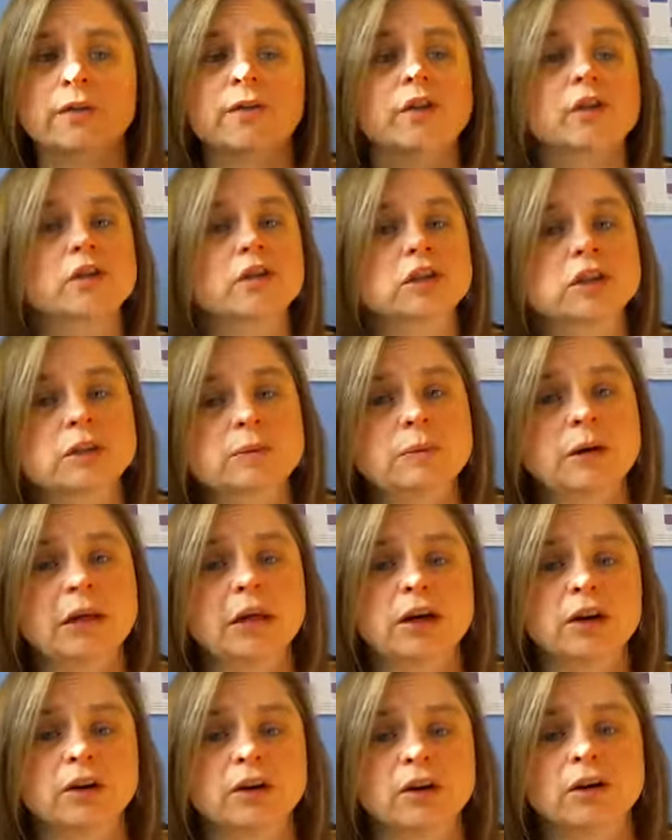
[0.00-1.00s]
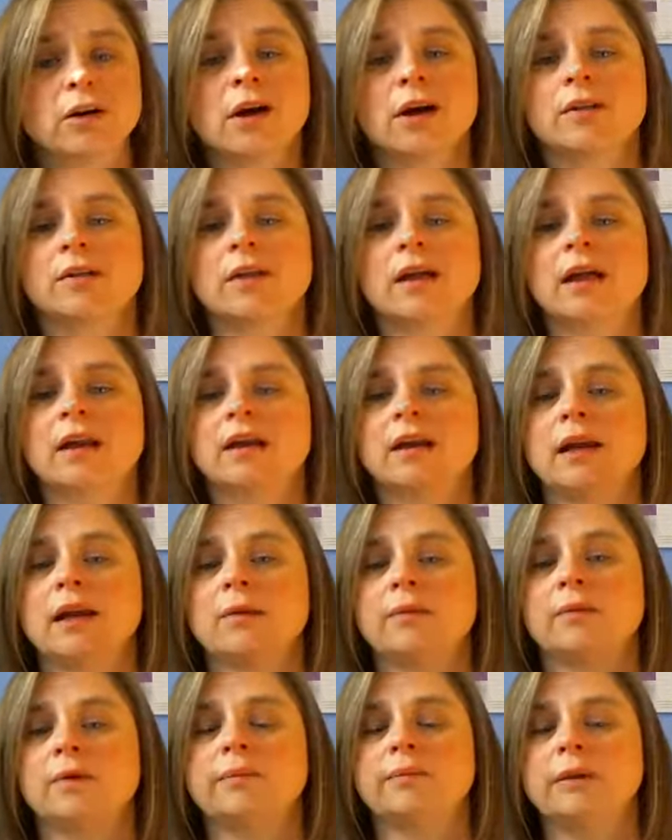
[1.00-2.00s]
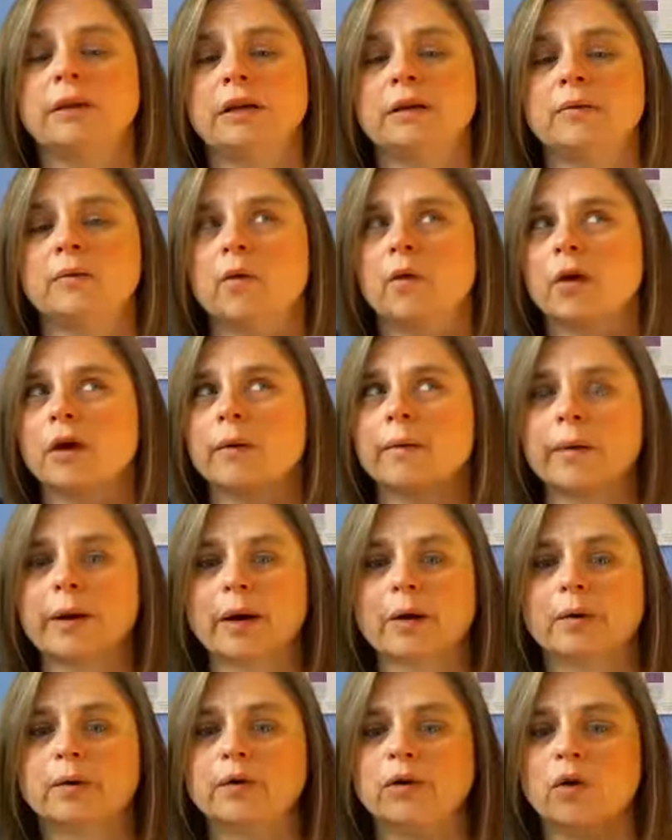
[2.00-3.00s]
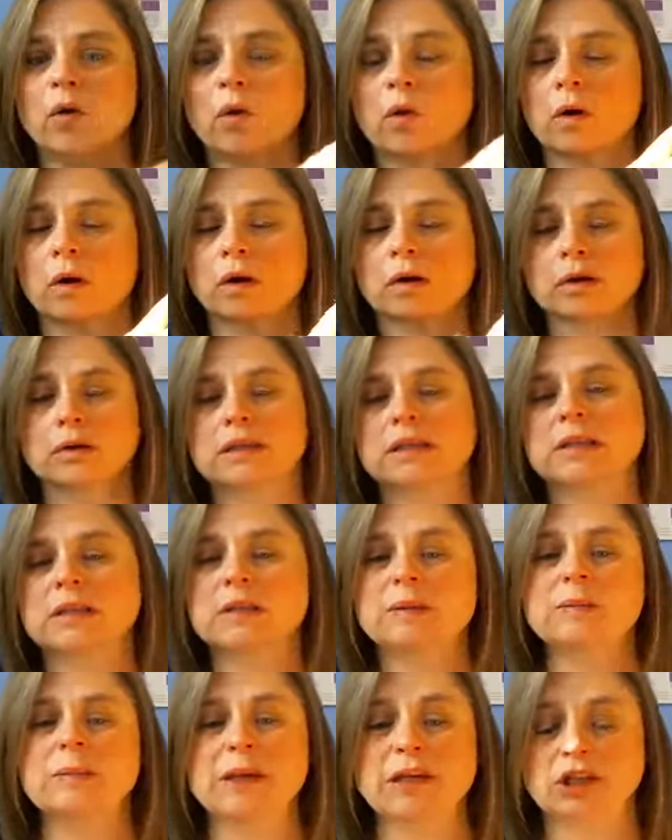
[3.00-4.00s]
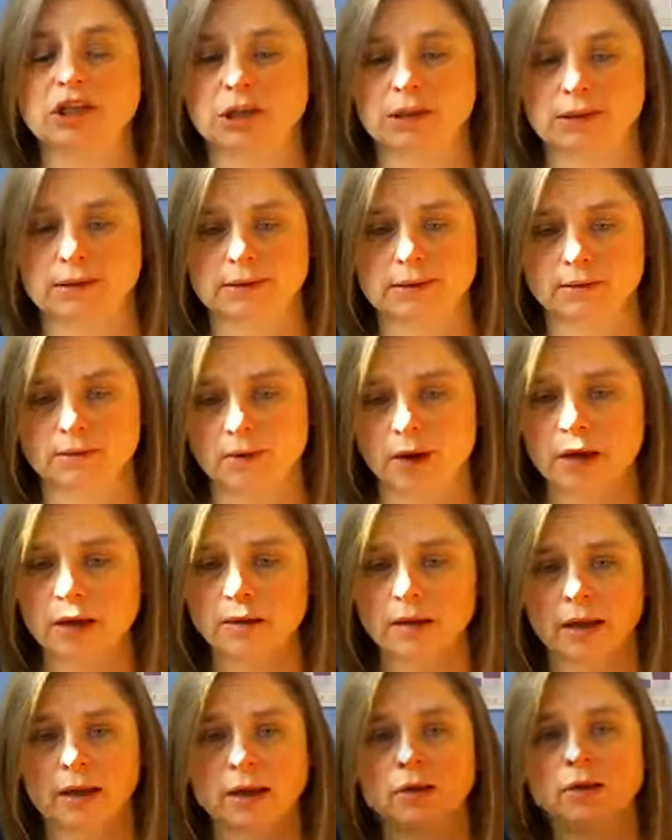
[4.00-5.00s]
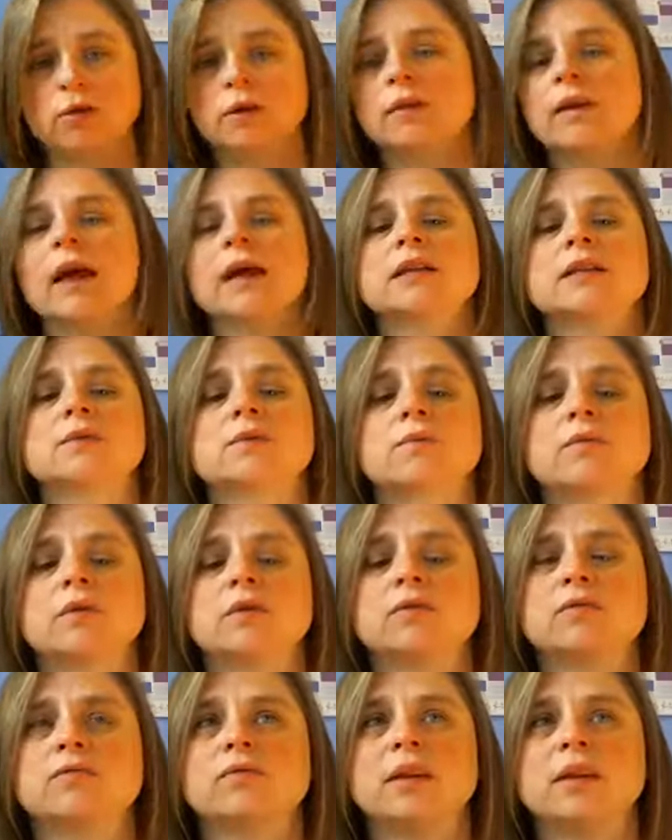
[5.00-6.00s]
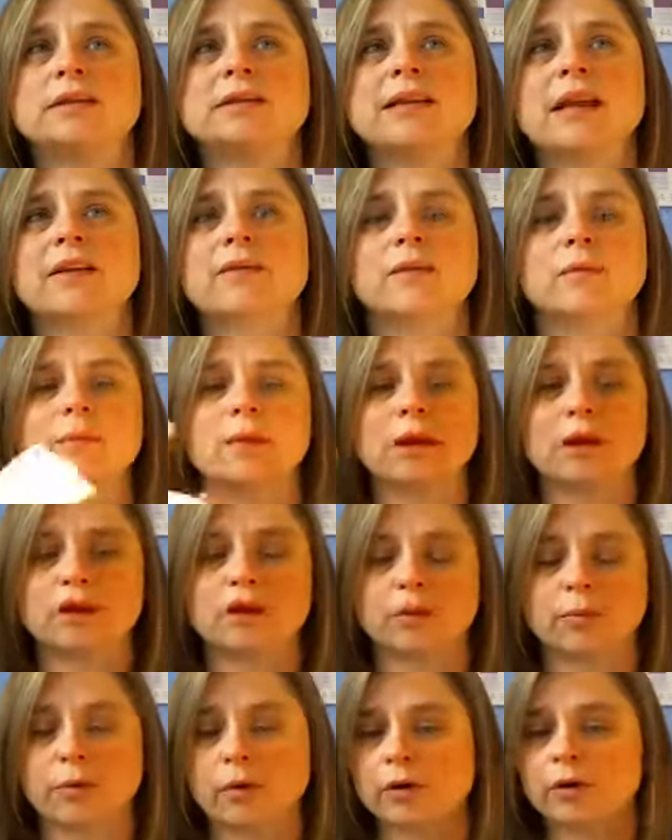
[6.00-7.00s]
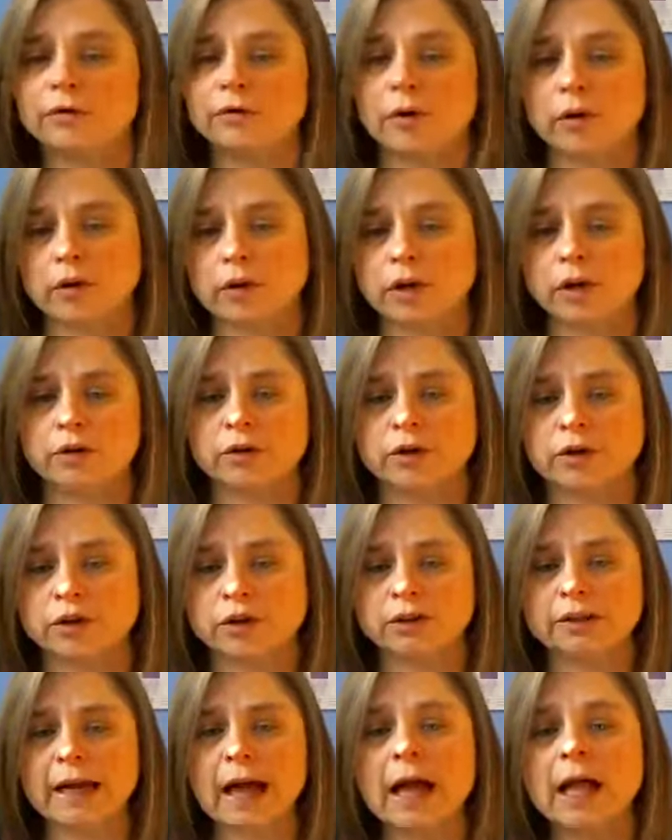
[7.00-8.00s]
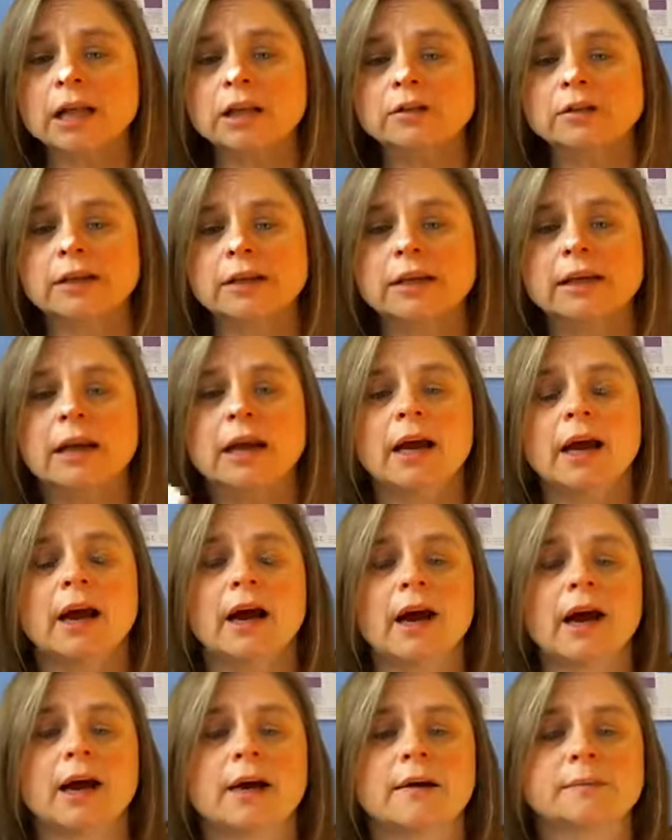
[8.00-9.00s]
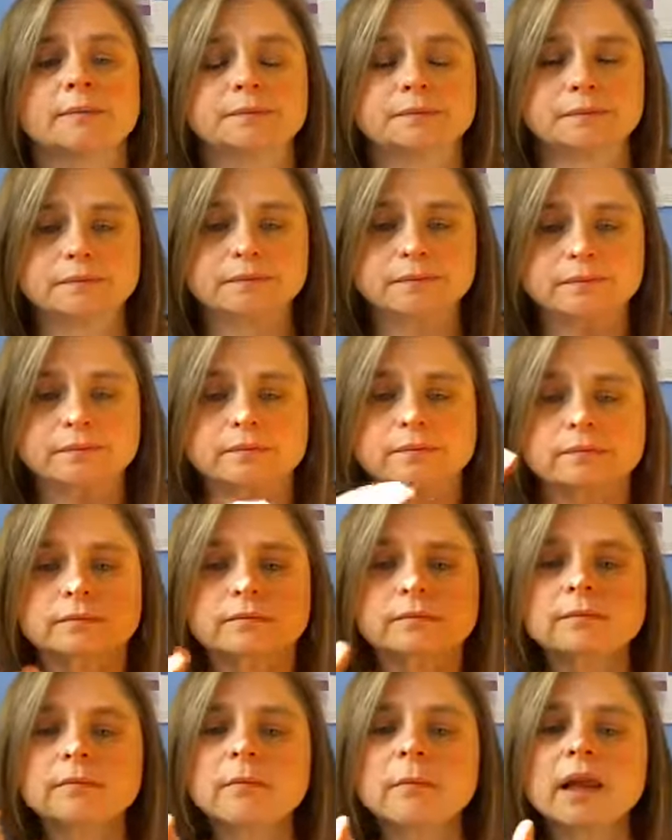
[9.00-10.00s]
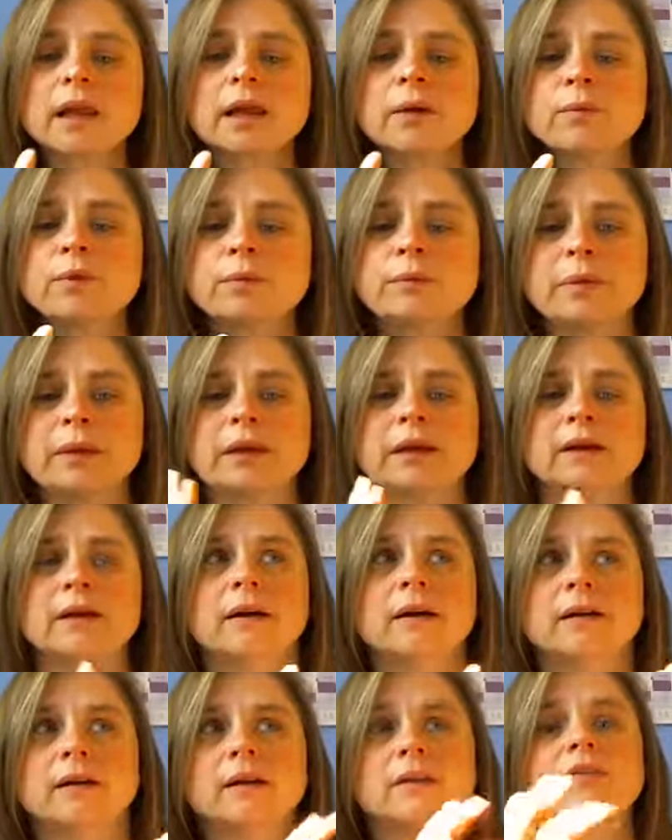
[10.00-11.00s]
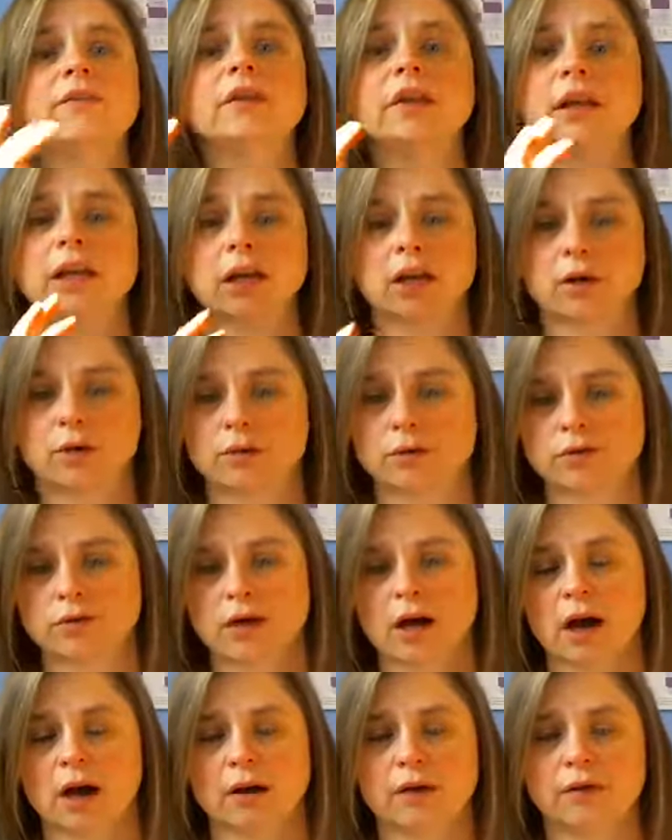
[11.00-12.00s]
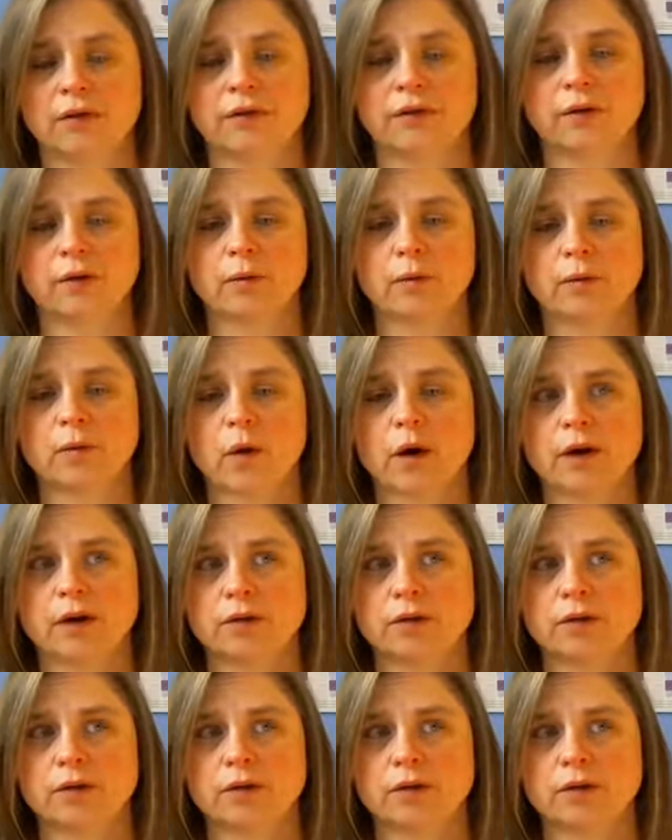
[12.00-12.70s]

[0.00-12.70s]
If you're a speaker, then it would be more about your speeches, right? Like that's, instead of it being your portfolio or your gallery, it would be the videos of what